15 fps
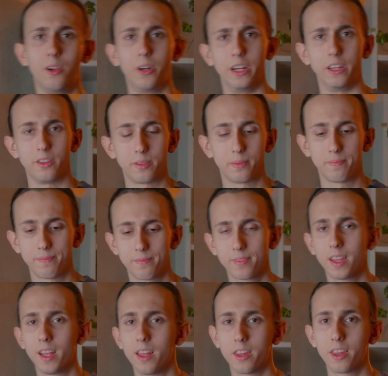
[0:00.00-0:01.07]
right,
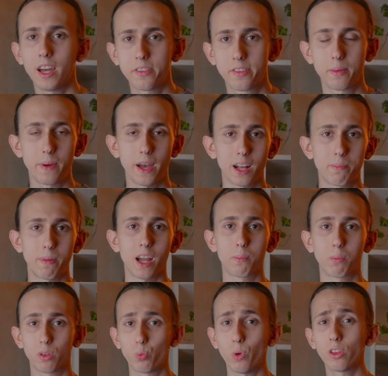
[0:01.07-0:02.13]
that's the backpack,
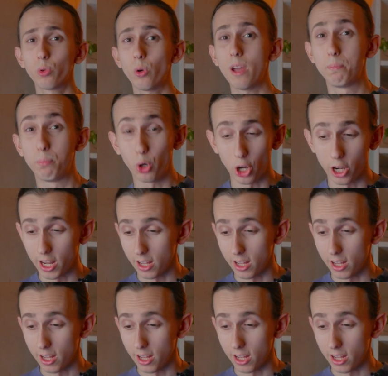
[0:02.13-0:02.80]
but what do I put in